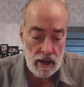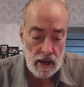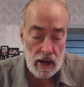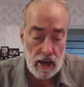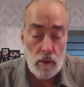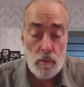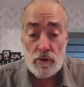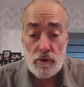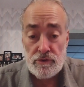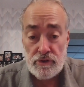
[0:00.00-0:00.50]

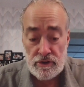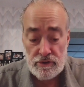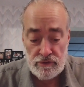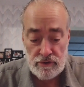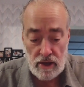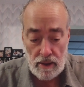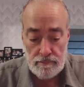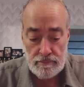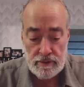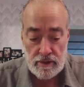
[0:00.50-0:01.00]
and was
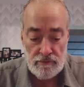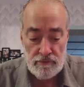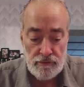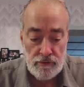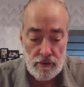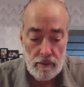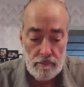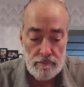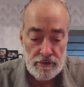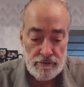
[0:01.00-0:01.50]
exempted
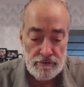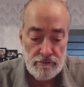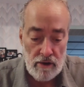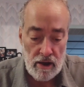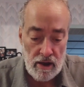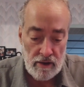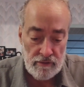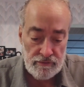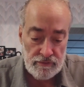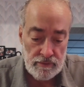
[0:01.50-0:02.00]
from the
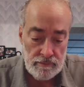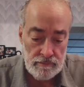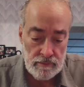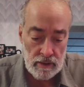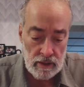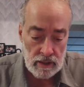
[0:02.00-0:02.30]
draft.